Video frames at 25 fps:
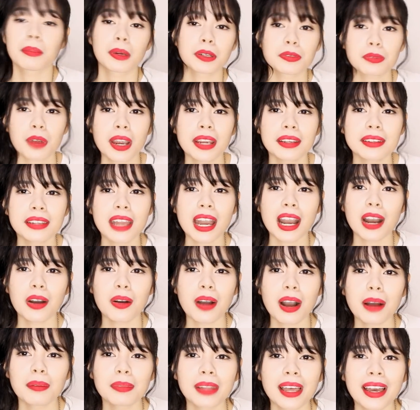But right
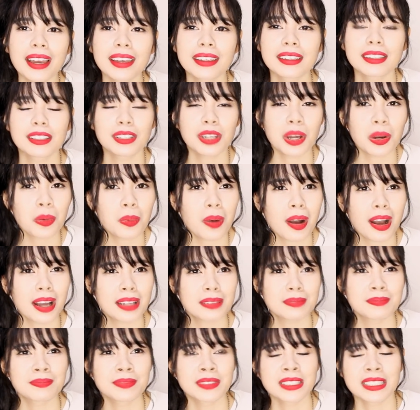now I'm like, you know
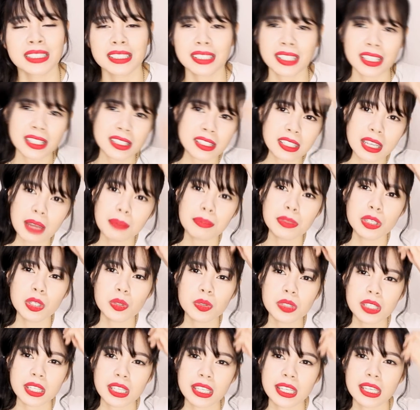what, since I'm
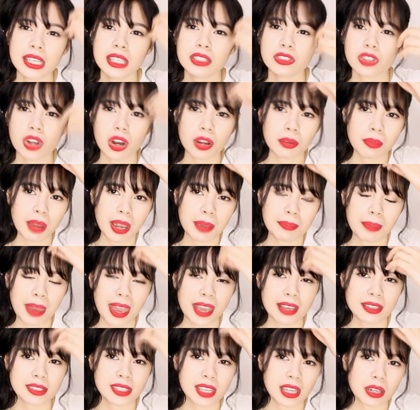using heat on my
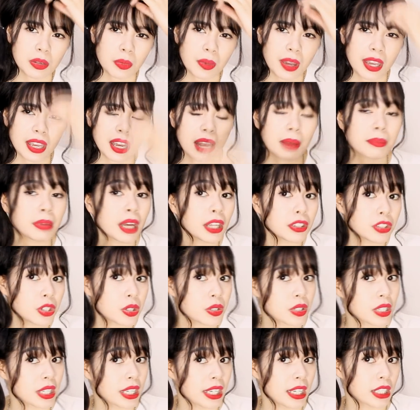bangs anyway, I'm not
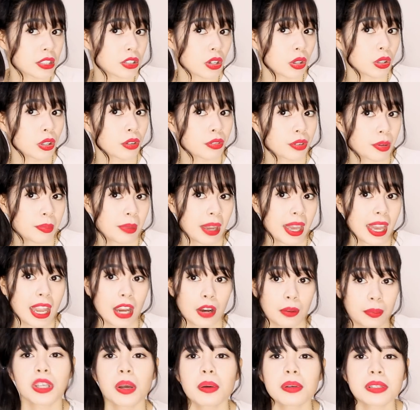using heat all over my
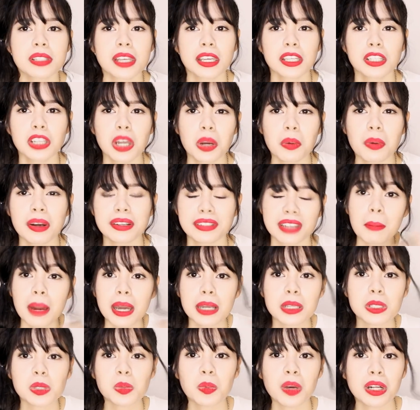hair. So I was like, you know what,
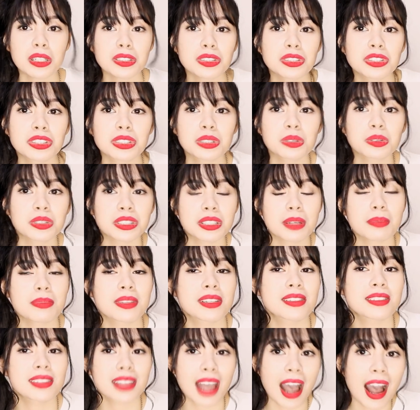might as well do some
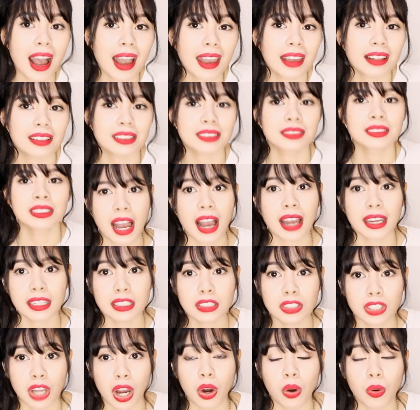style.
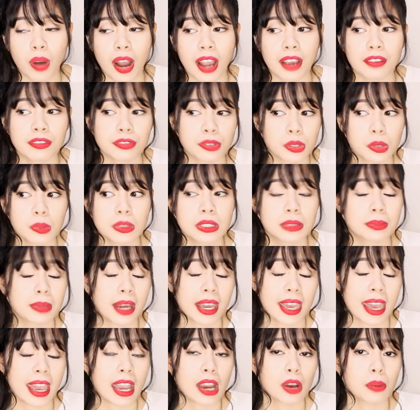I know I've ruined
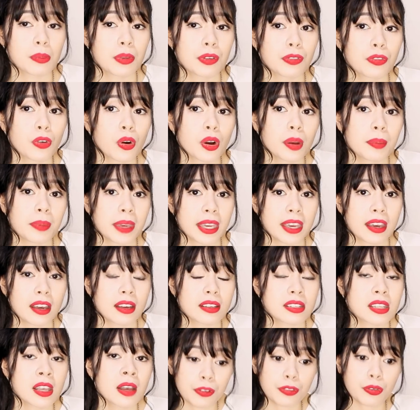my hair before,
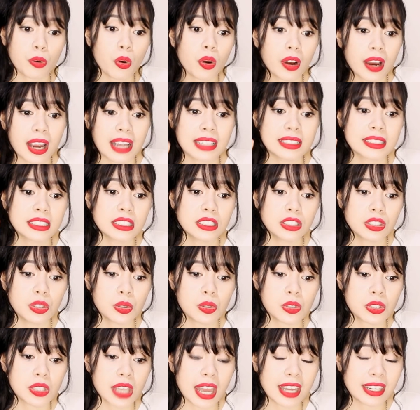because before I didn't
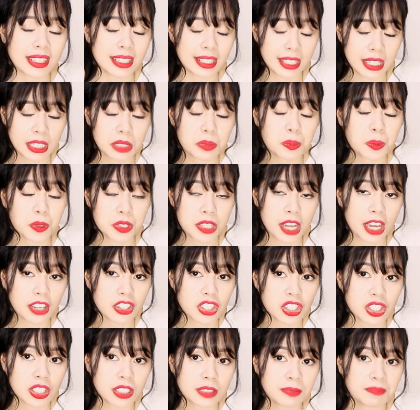use any heat
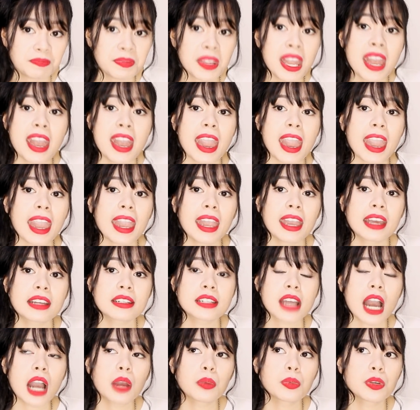protection
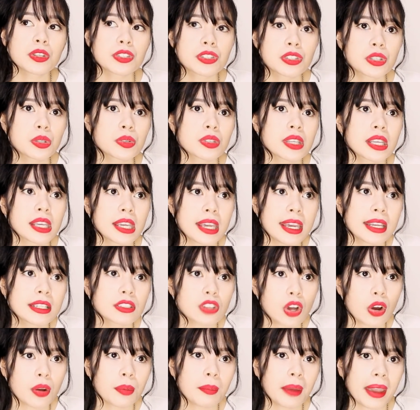and I was using
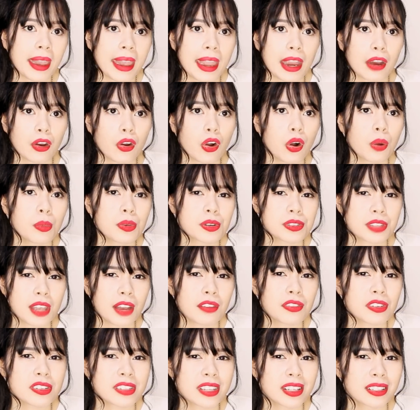heat on my hair almost
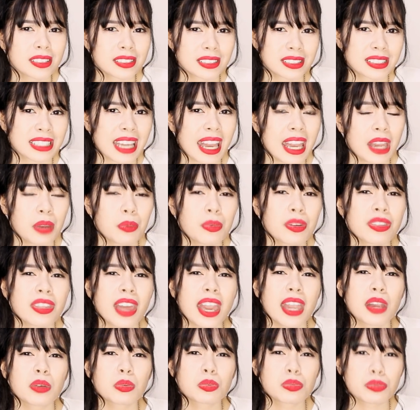every single day
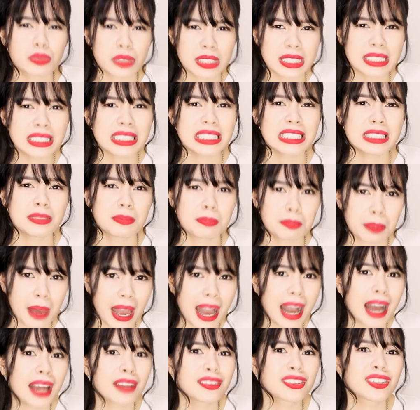with a really
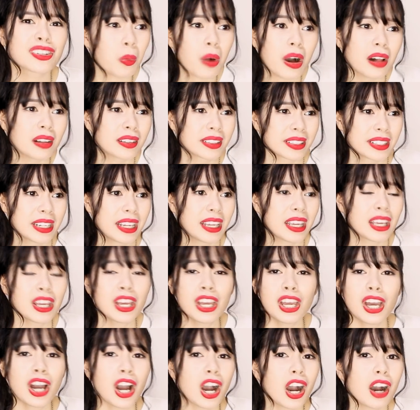bad quality
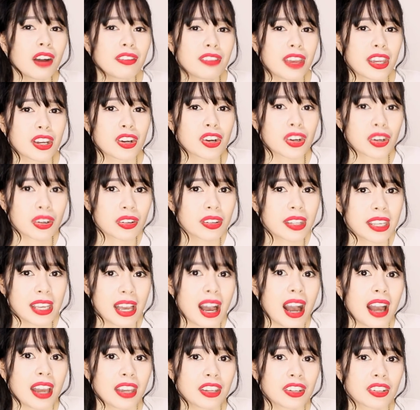of a
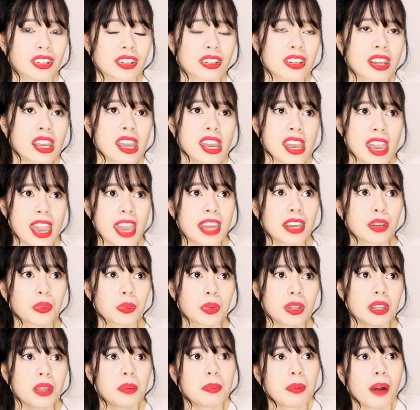curling iron and a
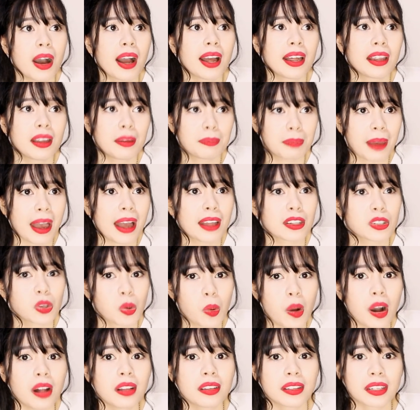really bad
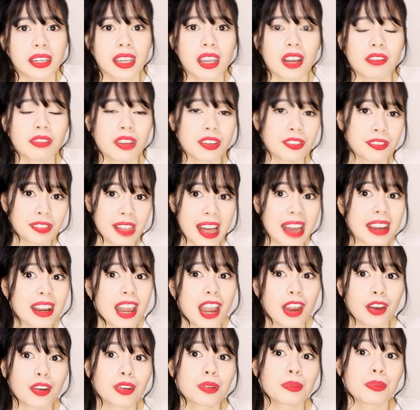quality of a flat
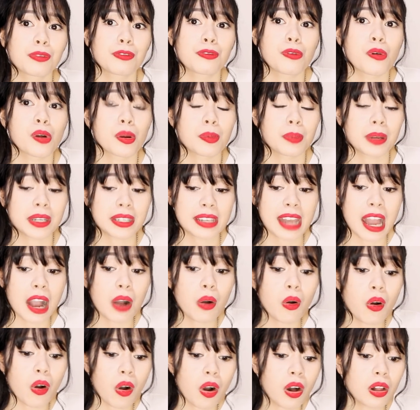iron before. But
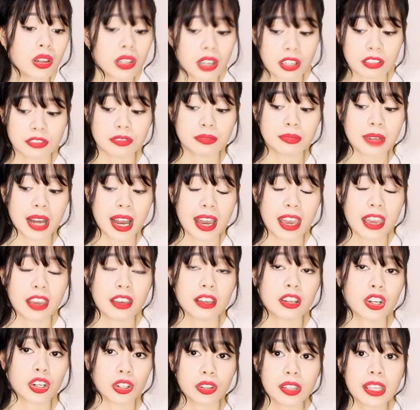now all of
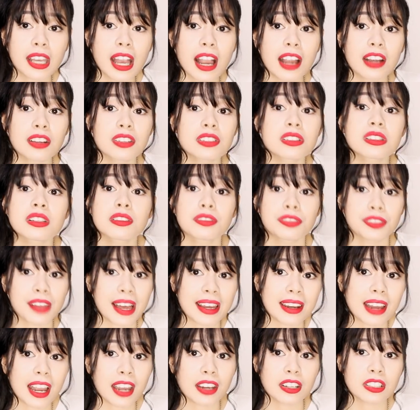my curling irons and
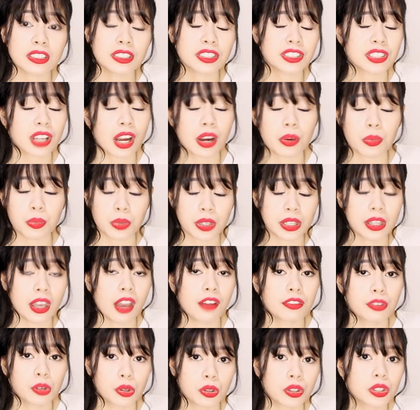flat irons are
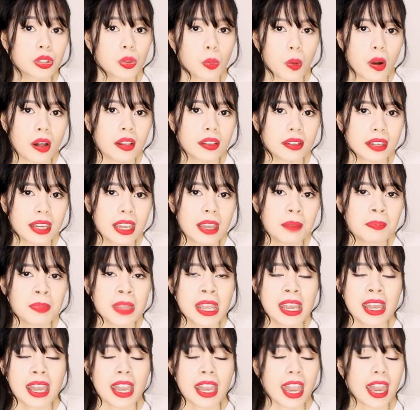really of good quality,
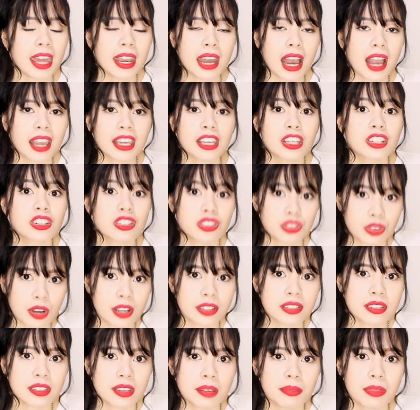and I can
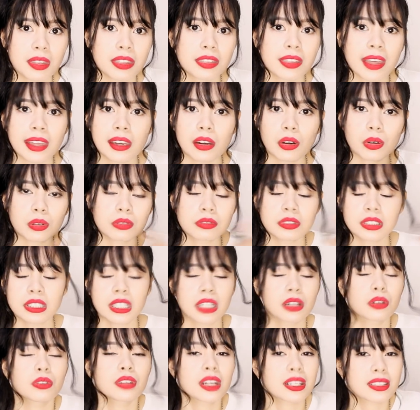trust them that they don't
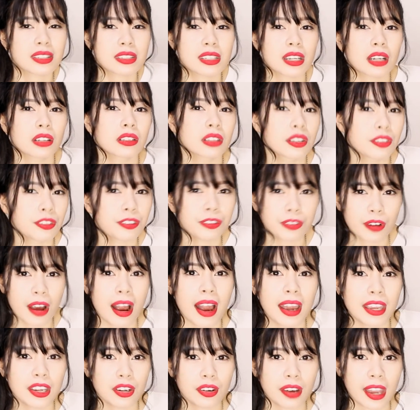necessarily
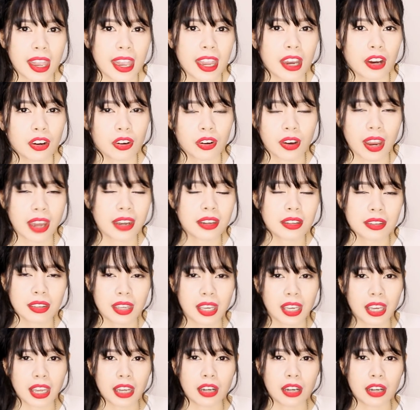fry your hair or anything.